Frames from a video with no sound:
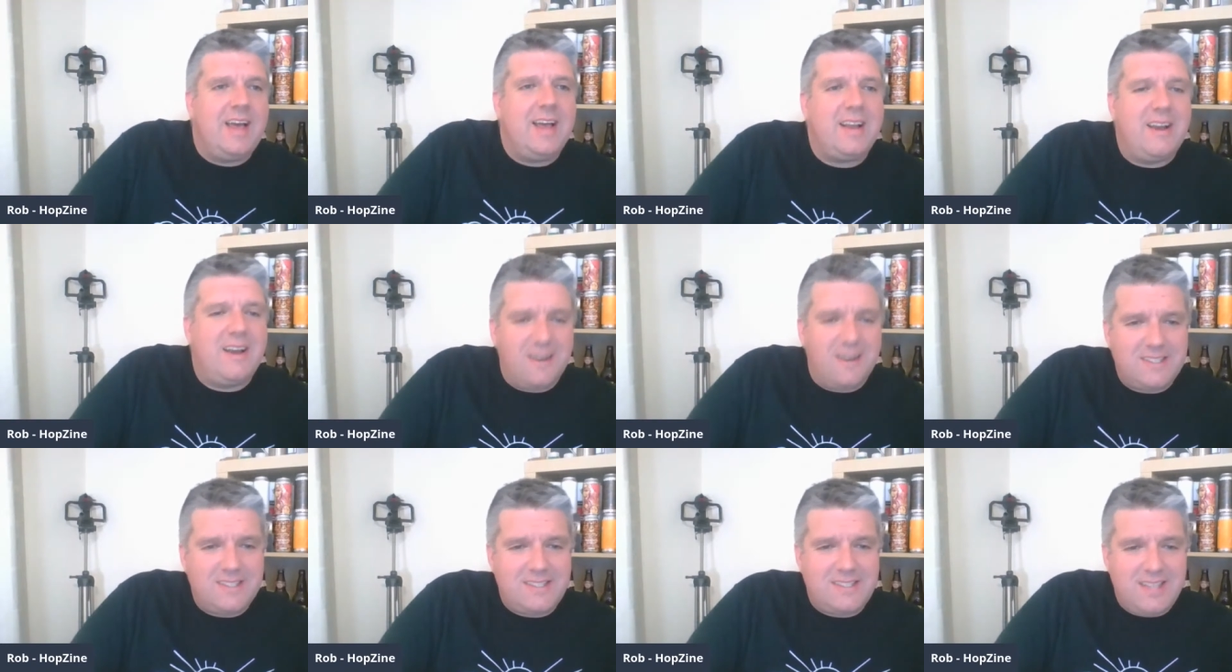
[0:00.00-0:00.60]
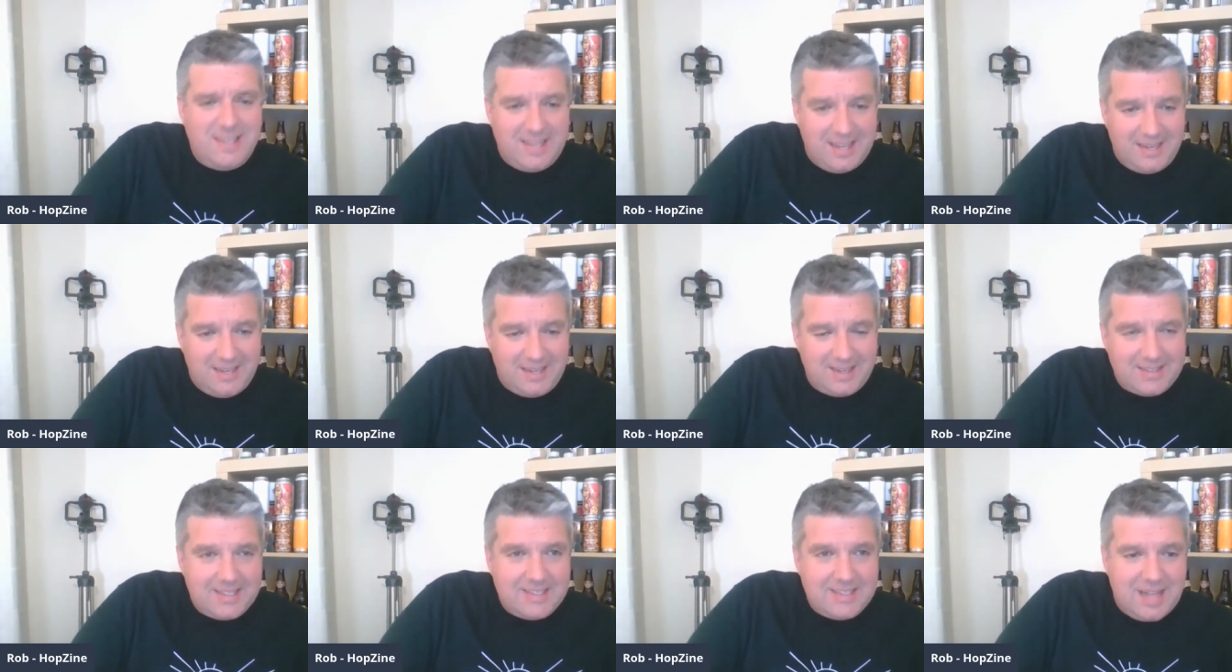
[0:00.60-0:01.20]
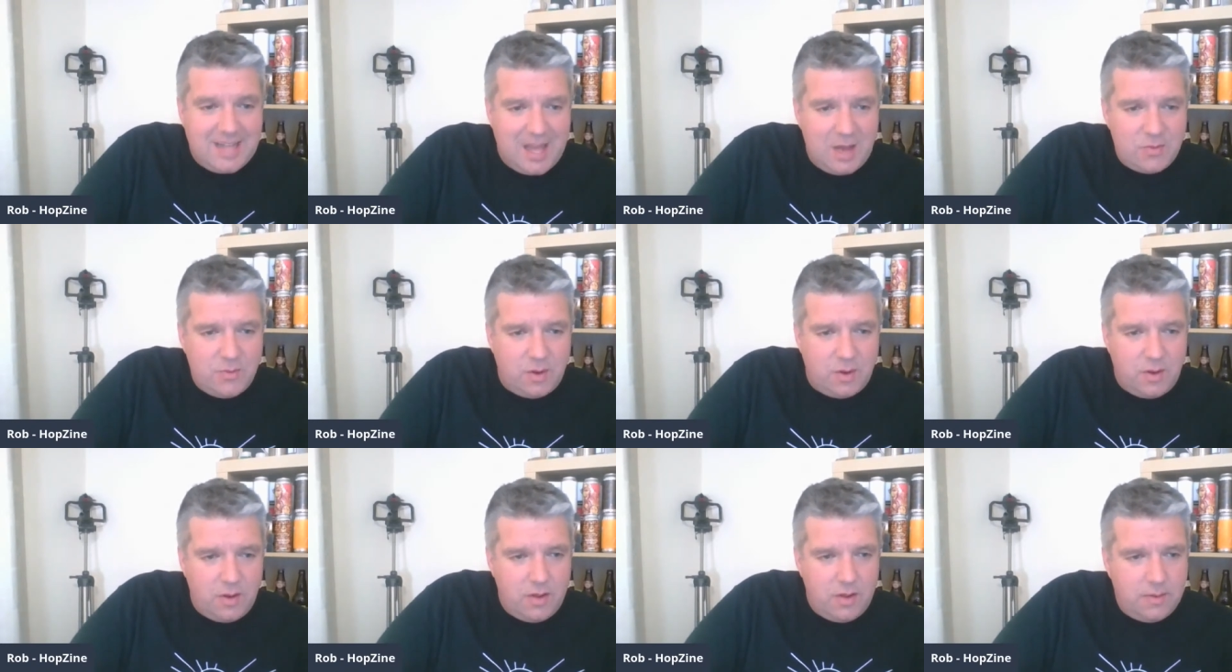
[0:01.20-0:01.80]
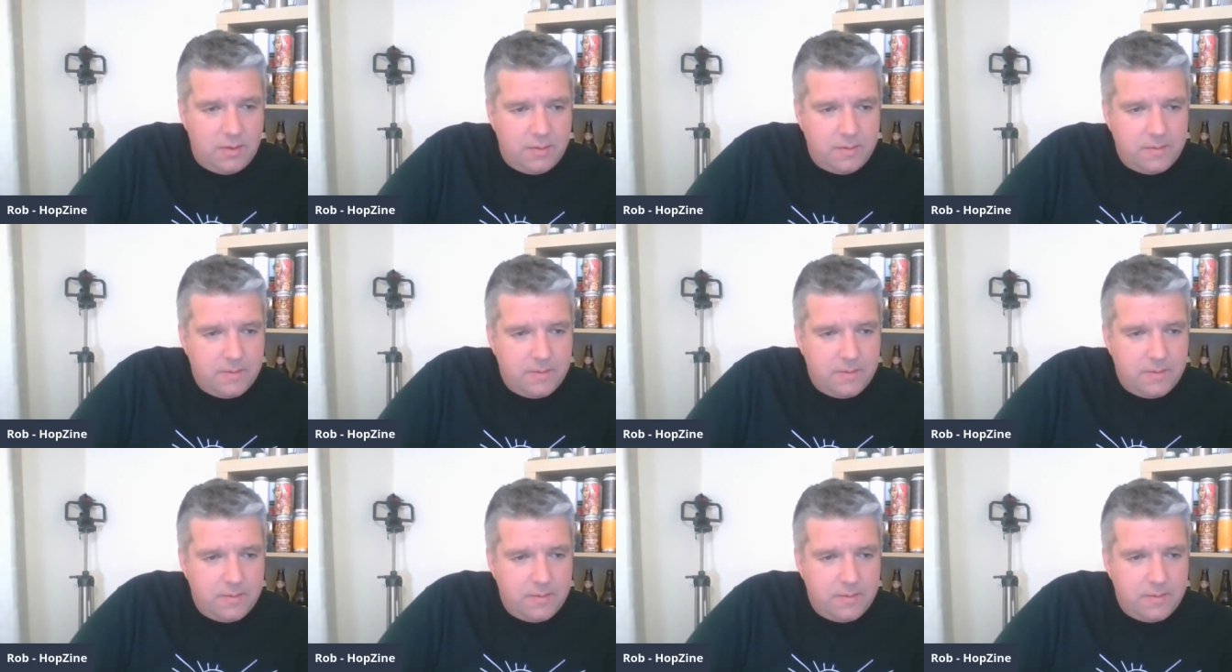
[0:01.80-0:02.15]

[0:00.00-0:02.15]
Of course they did, because it's Cloudwater.